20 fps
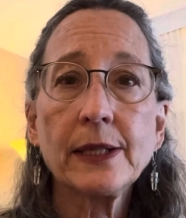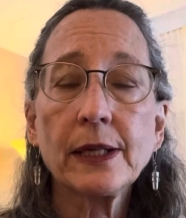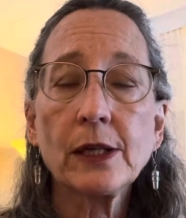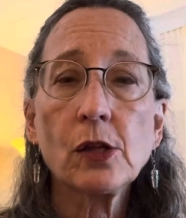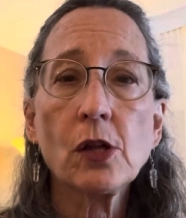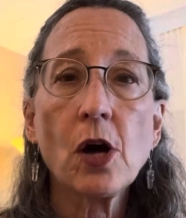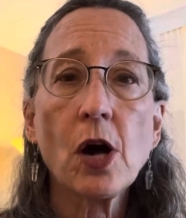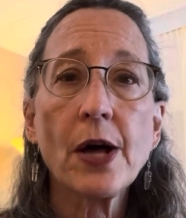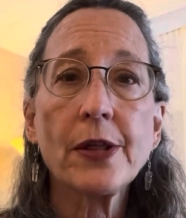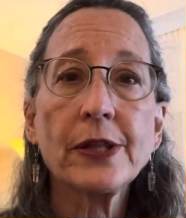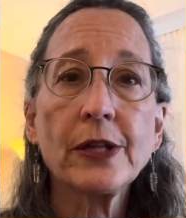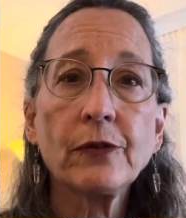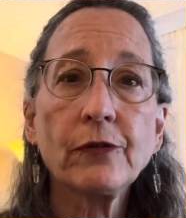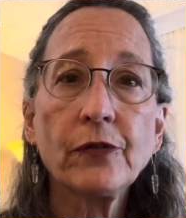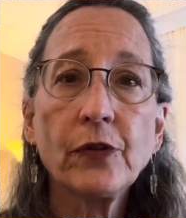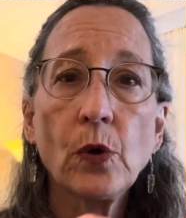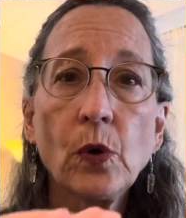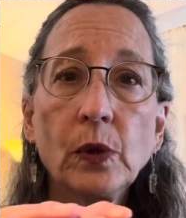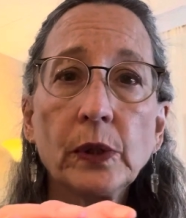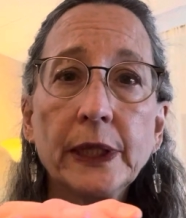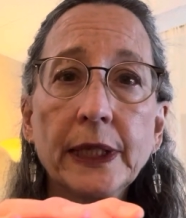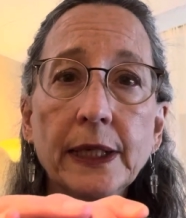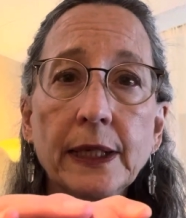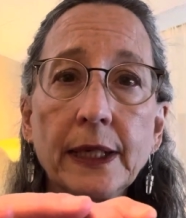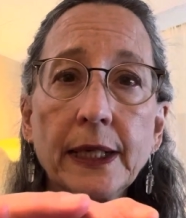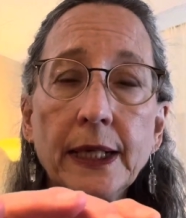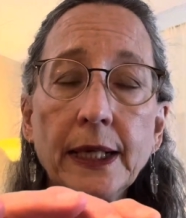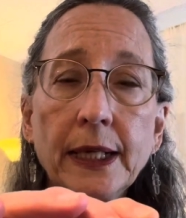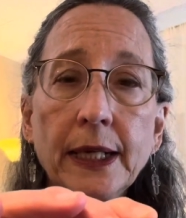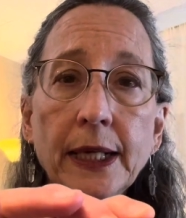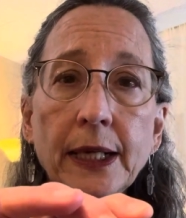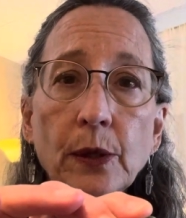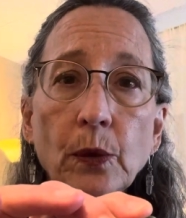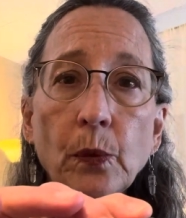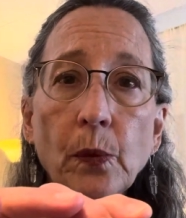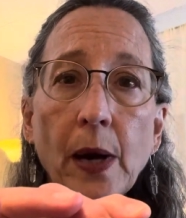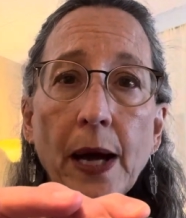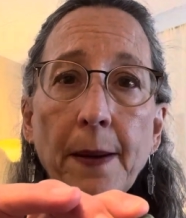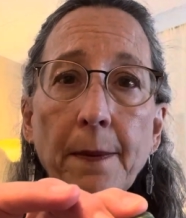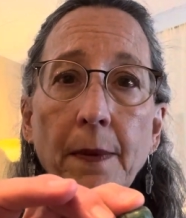cloth and fold it,
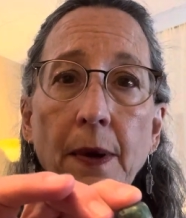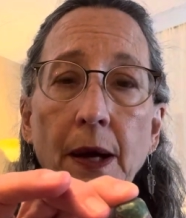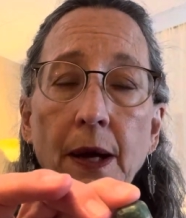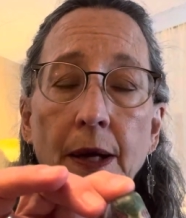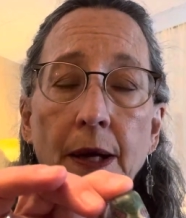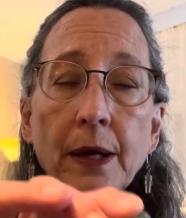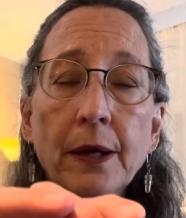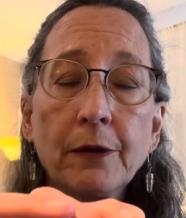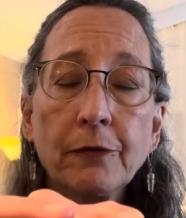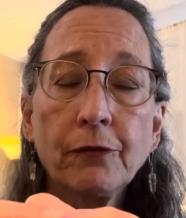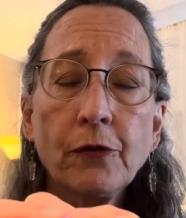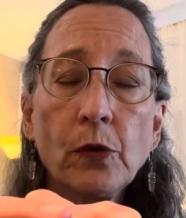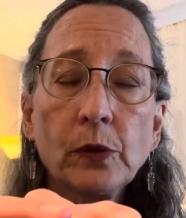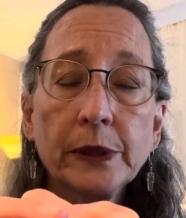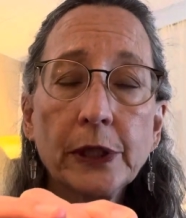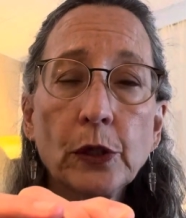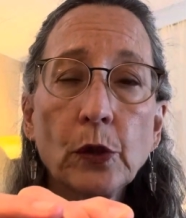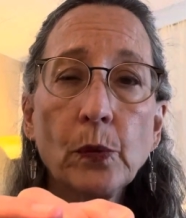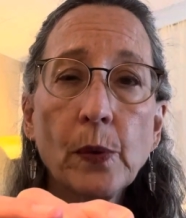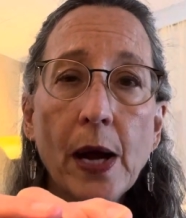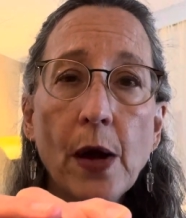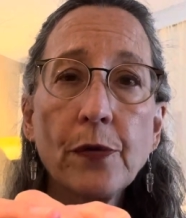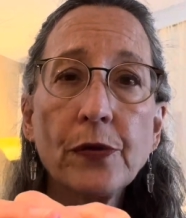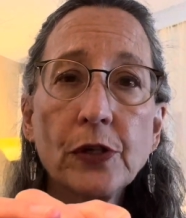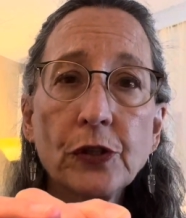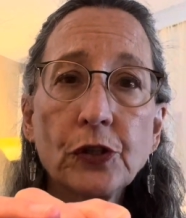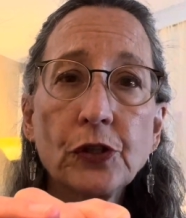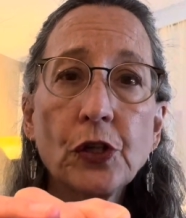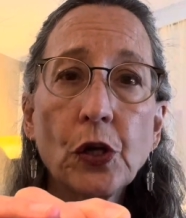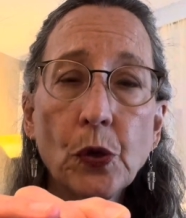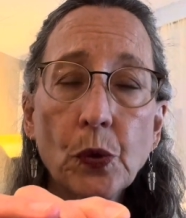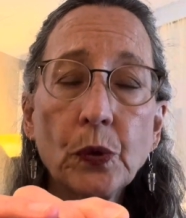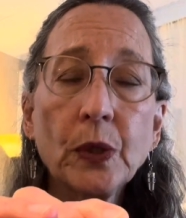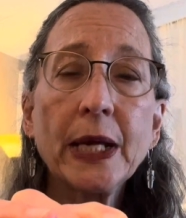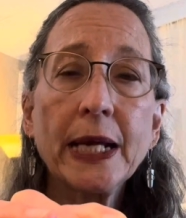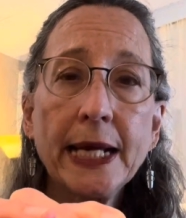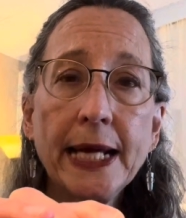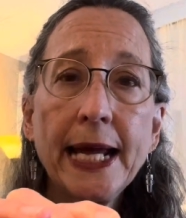around, uh, fold it around the stone.